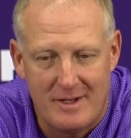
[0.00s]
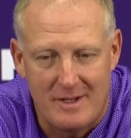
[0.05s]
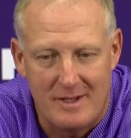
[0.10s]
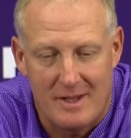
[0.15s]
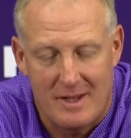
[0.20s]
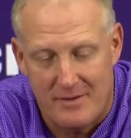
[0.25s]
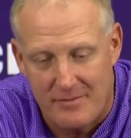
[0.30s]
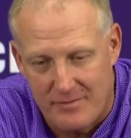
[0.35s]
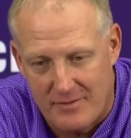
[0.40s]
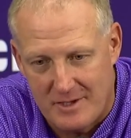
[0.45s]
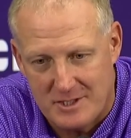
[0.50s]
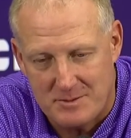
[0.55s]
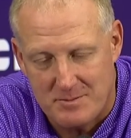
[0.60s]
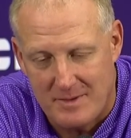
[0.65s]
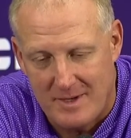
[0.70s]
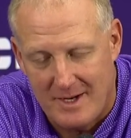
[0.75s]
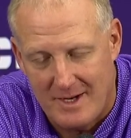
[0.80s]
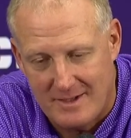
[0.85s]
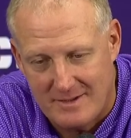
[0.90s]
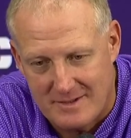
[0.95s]
A lot of
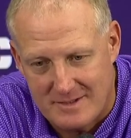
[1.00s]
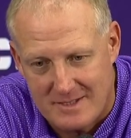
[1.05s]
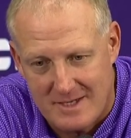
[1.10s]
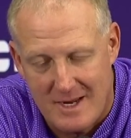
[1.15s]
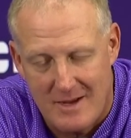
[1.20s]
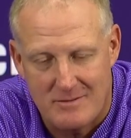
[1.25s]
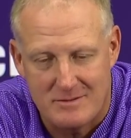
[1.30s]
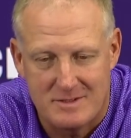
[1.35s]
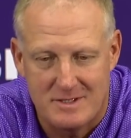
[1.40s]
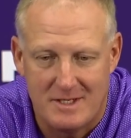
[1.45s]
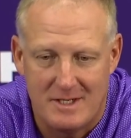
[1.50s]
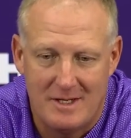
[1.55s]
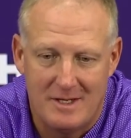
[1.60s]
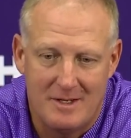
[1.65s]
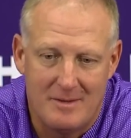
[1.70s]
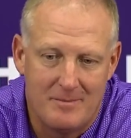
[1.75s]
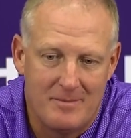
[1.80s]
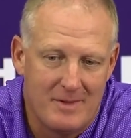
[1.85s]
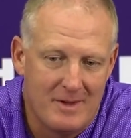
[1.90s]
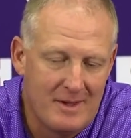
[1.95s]
freshmen hate the scout
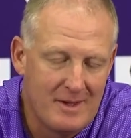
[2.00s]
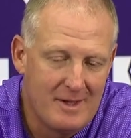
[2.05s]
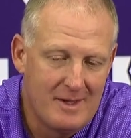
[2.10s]
team.